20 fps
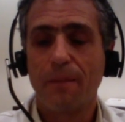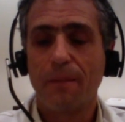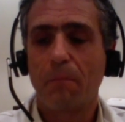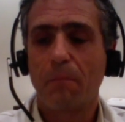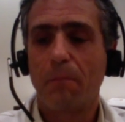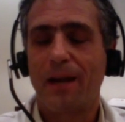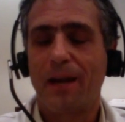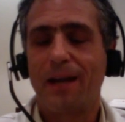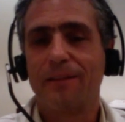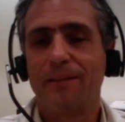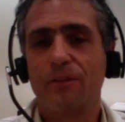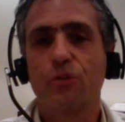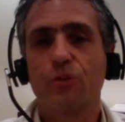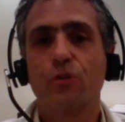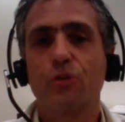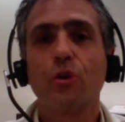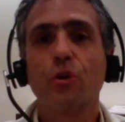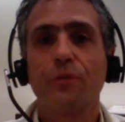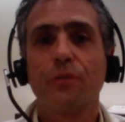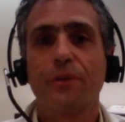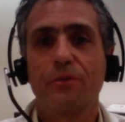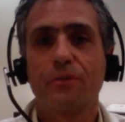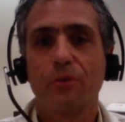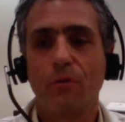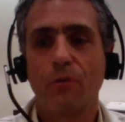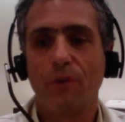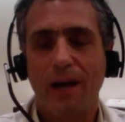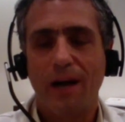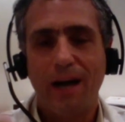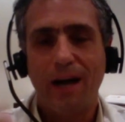but at the service
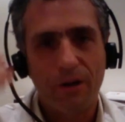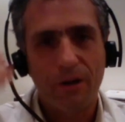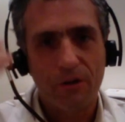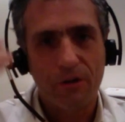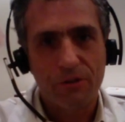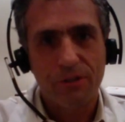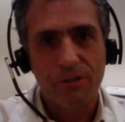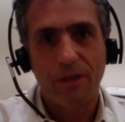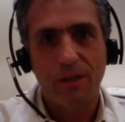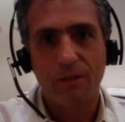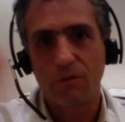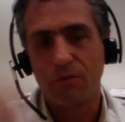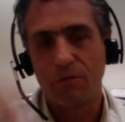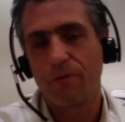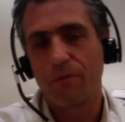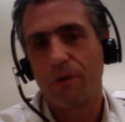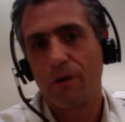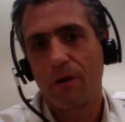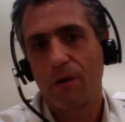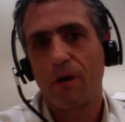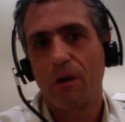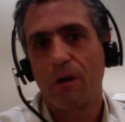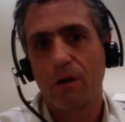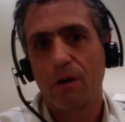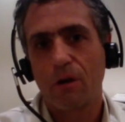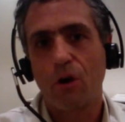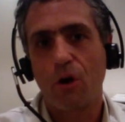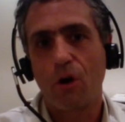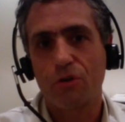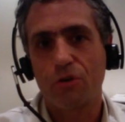of a higher state of
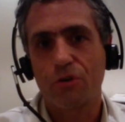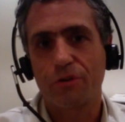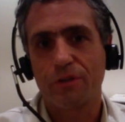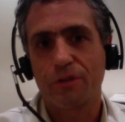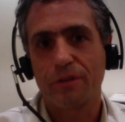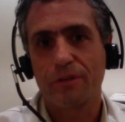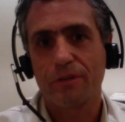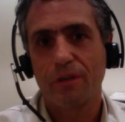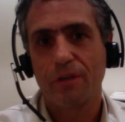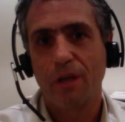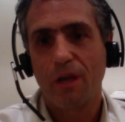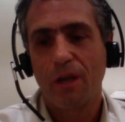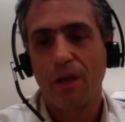consciousness,